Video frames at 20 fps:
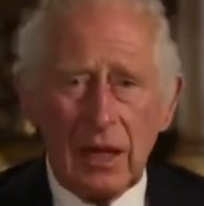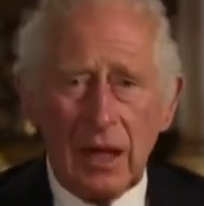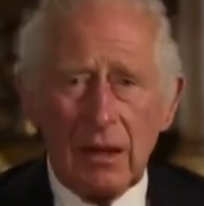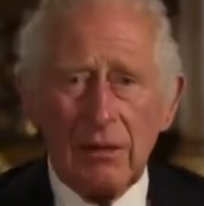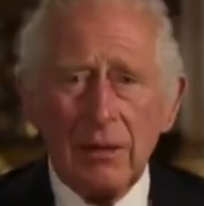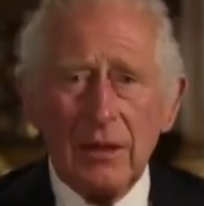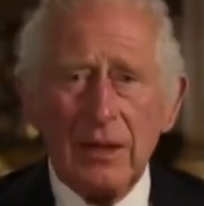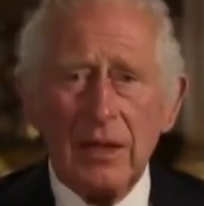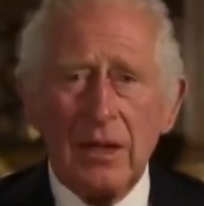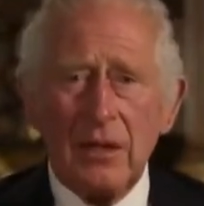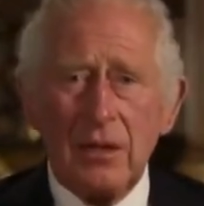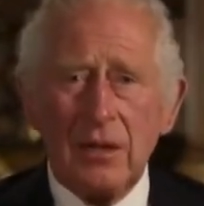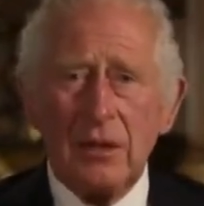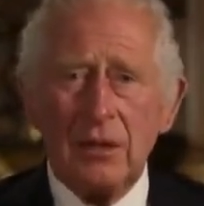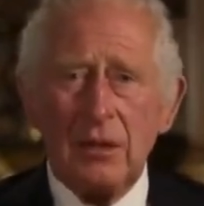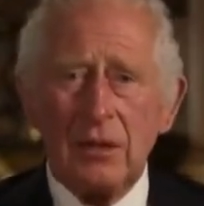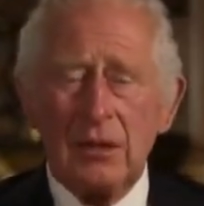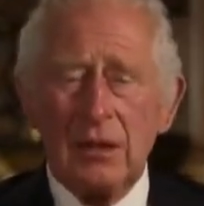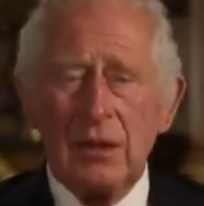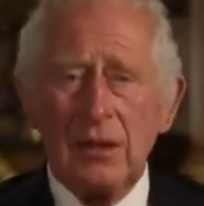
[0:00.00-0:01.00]
our
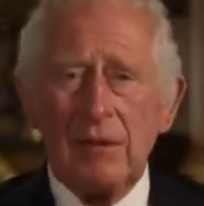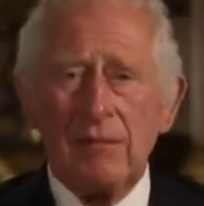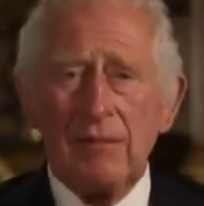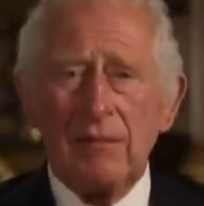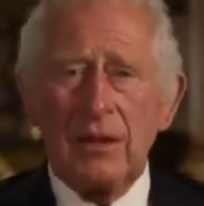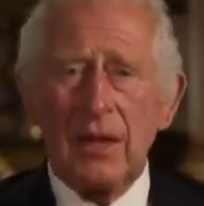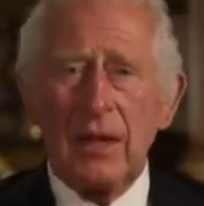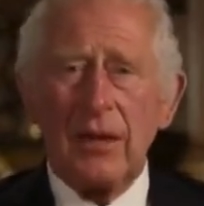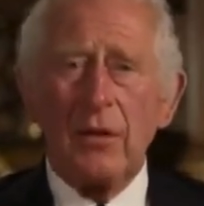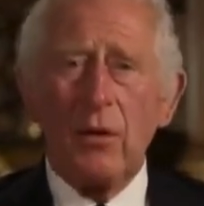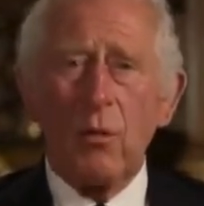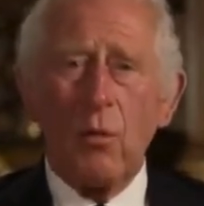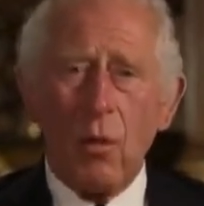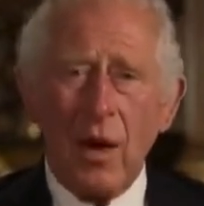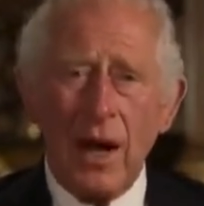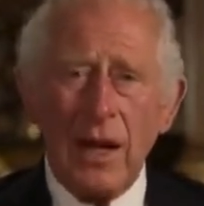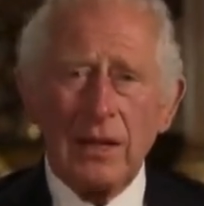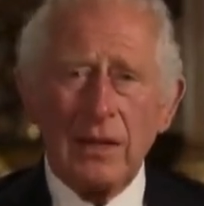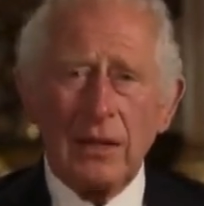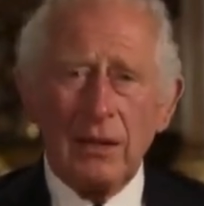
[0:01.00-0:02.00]
nation and the
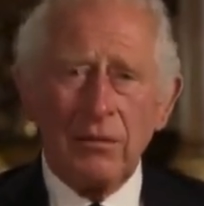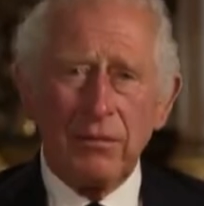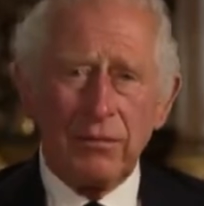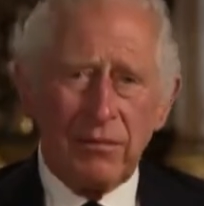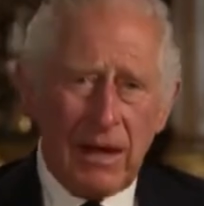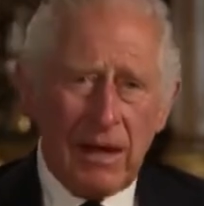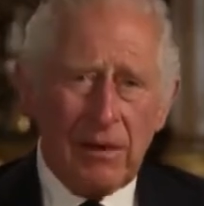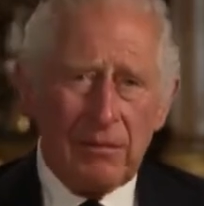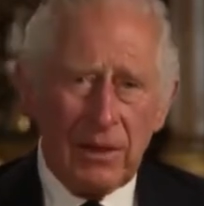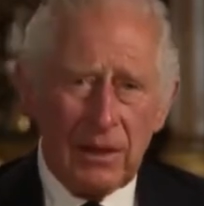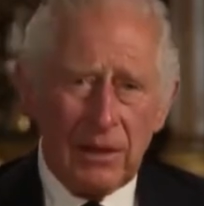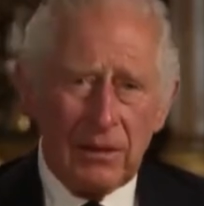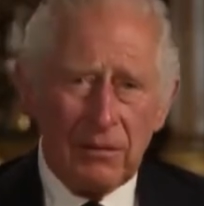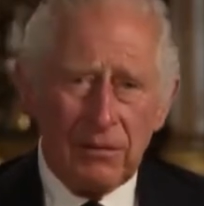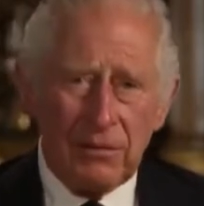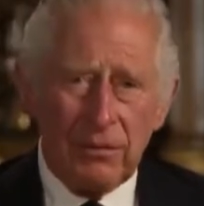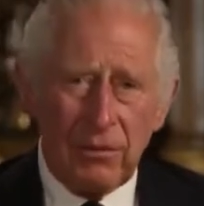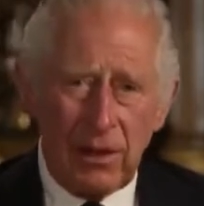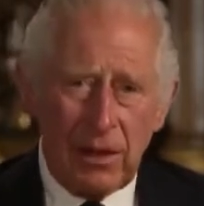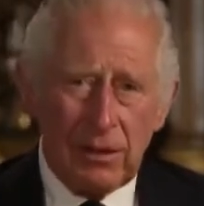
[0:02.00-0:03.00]
wider family
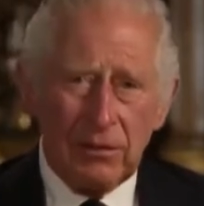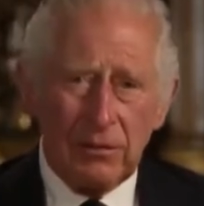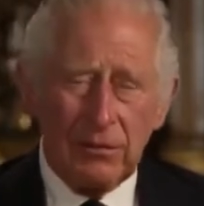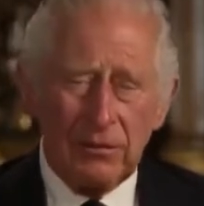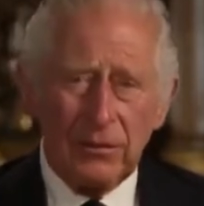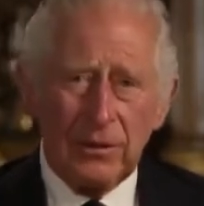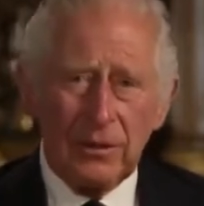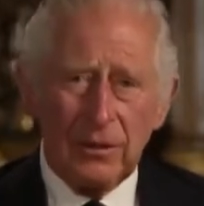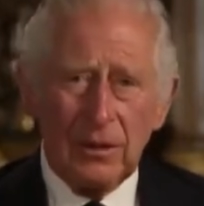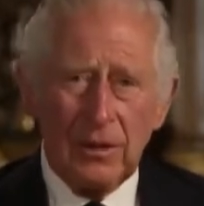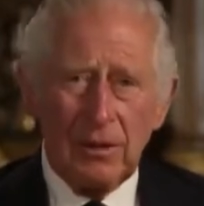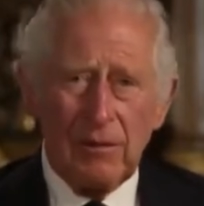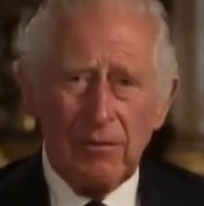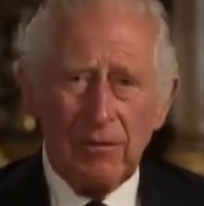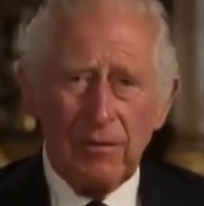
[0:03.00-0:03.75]
of realms,